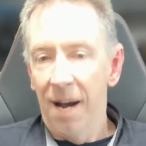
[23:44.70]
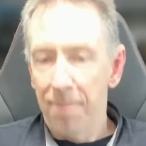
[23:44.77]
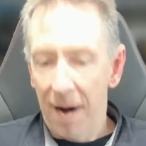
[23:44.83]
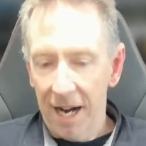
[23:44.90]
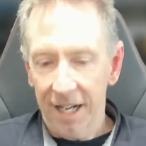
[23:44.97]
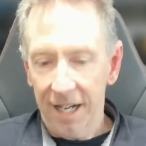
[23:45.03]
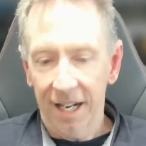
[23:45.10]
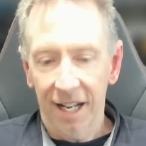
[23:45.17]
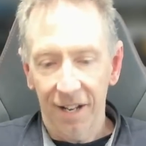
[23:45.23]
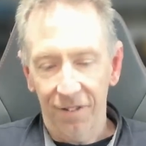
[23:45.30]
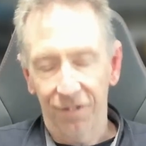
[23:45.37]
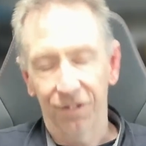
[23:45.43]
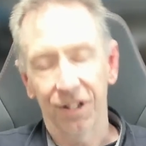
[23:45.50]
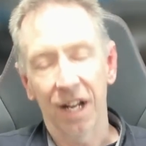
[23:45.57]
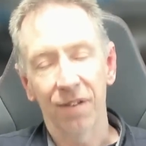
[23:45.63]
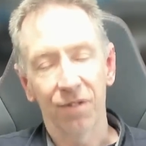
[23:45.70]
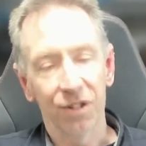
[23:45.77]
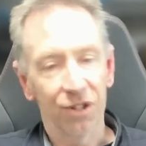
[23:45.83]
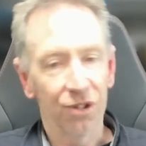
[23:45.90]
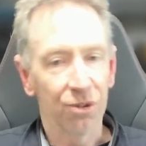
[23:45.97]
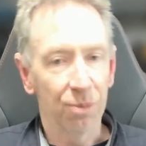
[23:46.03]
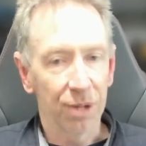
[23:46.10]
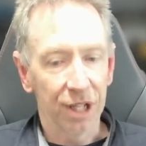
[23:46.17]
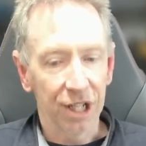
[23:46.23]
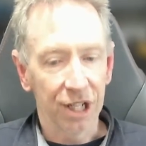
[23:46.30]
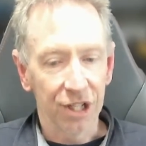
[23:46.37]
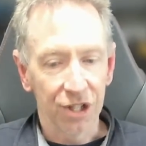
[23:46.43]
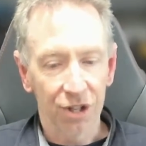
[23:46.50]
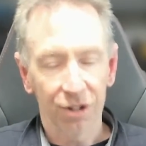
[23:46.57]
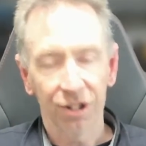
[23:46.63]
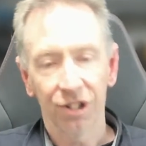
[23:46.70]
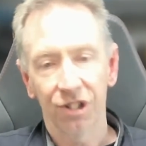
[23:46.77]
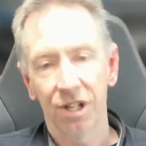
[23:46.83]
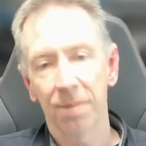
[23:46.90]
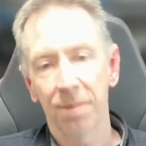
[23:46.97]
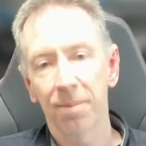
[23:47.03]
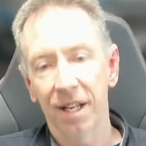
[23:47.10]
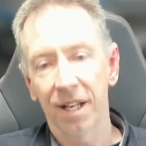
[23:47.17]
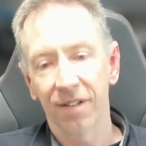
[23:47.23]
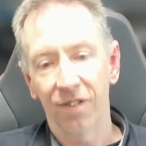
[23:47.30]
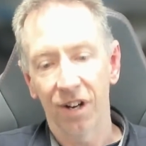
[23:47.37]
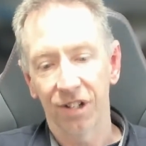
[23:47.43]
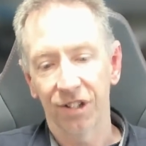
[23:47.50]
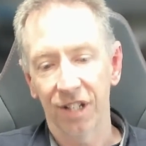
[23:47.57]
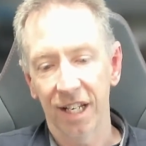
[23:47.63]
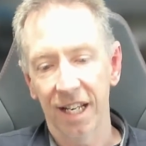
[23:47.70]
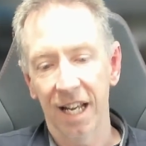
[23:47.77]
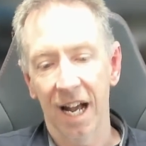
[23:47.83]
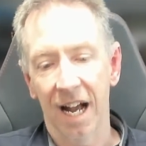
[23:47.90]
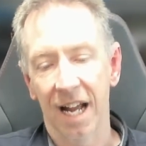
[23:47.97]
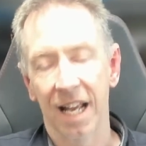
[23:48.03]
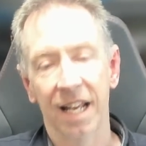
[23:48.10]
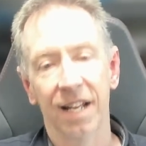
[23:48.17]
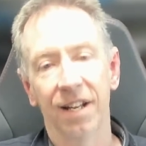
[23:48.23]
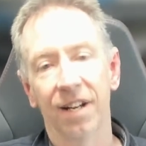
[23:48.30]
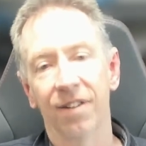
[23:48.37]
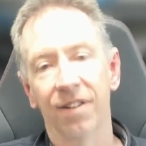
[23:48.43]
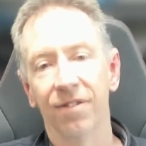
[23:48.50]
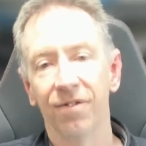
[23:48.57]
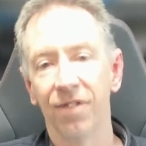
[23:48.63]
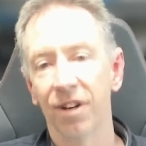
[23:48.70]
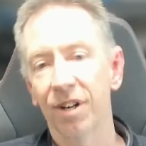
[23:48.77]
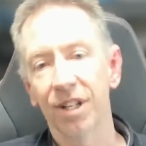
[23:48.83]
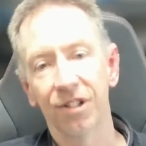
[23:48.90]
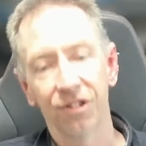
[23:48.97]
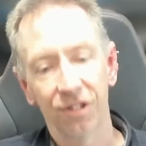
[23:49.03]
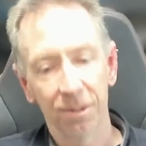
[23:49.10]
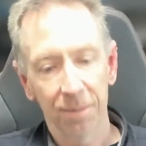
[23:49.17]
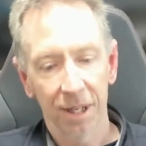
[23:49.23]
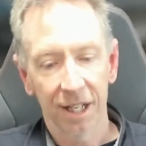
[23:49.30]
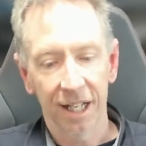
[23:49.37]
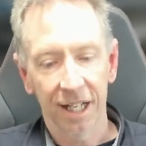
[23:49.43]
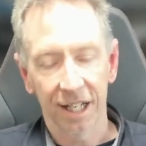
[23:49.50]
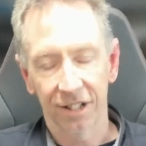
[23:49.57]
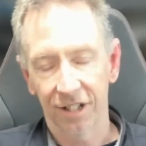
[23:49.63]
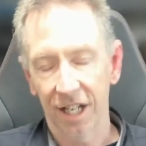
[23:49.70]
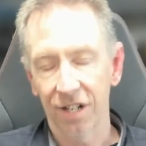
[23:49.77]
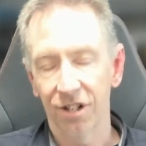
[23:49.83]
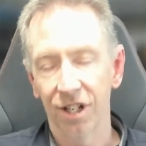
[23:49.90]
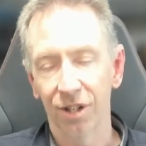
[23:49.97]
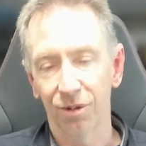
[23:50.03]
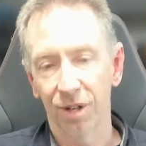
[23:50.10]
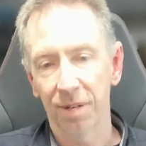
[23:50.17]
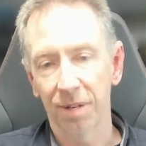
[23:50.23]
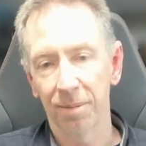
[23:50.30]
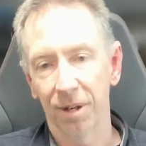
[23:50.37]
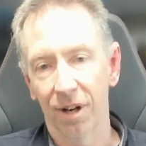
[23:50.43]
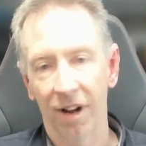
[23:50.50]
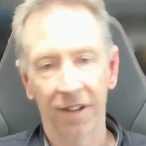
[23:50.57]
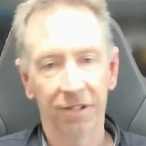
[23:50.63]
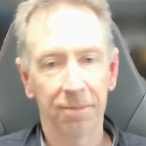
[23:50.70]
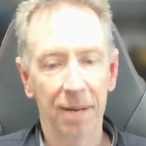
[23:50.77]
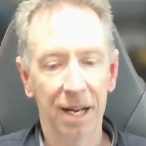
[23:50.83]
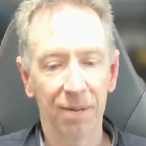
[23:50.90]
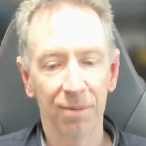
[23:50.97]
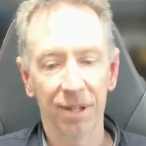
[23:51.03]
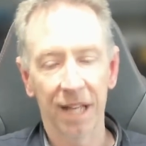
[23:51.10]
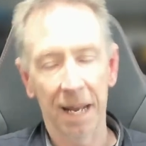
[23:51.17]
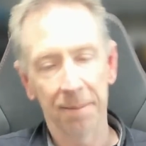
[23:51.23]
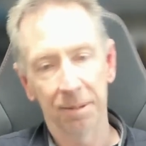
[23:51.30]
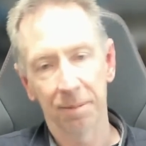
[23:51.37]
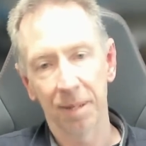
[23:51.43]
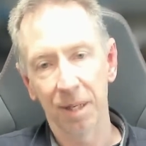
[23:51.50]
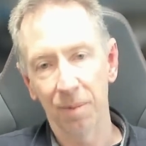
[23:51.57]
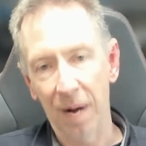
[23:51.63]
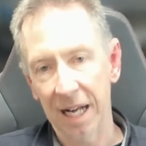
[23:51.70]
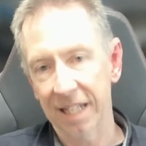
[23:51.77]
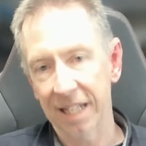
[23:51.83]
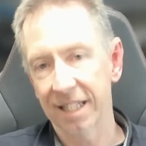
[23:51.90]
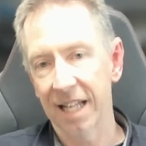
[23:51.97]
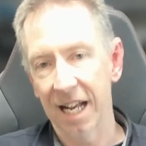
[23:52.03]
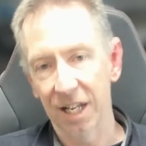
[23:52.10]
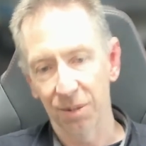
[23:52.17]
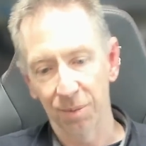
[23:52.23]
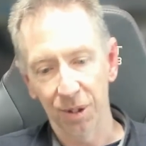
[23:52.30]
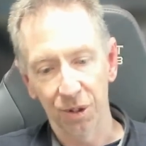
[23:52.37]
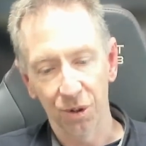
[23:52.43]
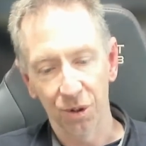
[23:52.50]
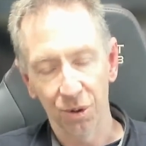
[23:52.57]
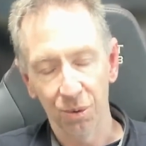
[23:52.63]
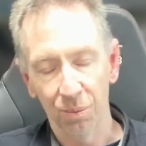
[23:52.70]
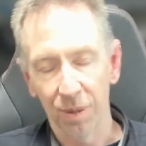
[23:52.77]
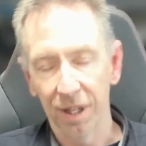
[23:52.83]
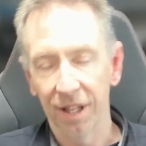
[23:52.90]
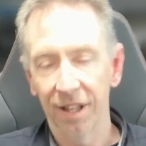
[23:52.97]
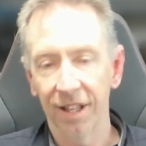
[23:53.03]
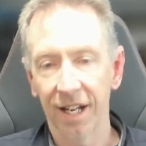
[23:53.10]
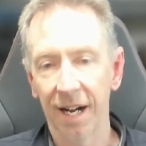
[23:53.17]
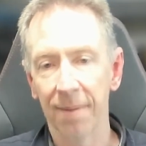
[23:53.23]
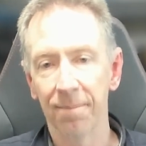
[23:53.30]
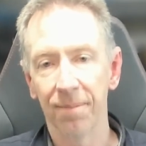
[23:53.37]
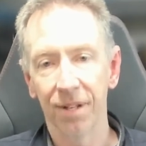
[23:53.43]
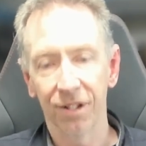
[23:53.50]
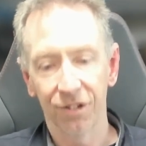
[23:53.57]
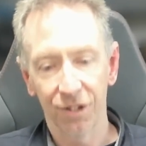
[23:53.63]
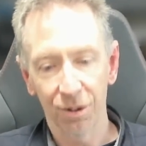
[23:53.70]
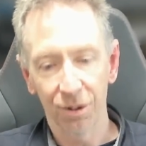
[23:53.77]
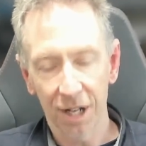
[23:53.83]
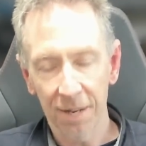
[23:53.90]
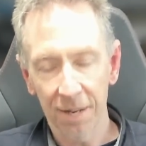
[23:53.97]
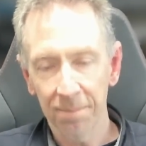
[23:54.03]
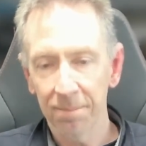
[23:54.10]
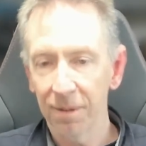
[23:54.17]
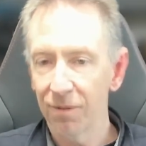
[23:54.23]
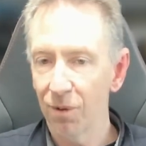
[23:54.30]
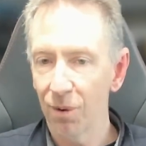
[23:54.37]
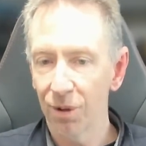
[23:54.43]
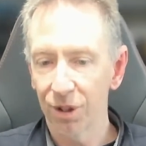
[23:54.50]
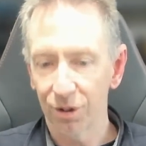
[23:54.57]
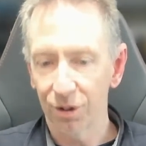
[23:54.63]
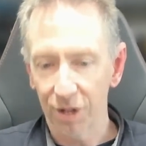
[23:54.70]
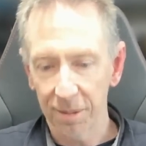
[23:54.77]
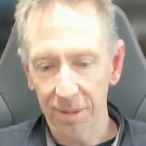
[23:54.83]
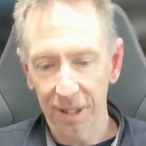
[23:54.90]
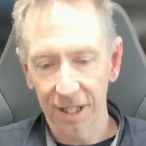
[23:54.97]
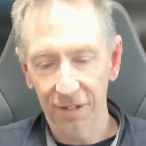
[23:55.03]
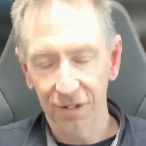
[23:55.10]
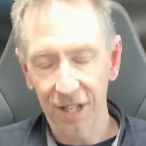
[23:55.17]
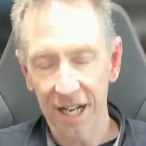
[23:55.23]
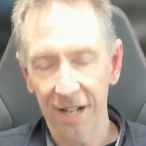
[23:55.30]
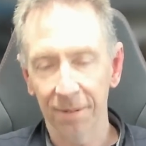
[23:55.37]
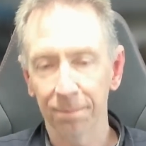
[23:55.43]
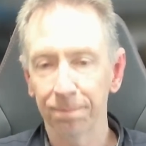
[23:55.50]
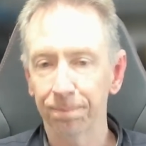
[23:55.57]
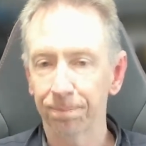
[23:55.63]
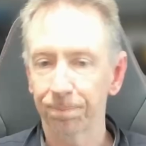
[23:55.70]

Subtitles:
But if, say, for instance, with the endurance chip, if I see a very similar extension in treatment lifespan with M Speed Wax as we do with Silca before the treatment gives out,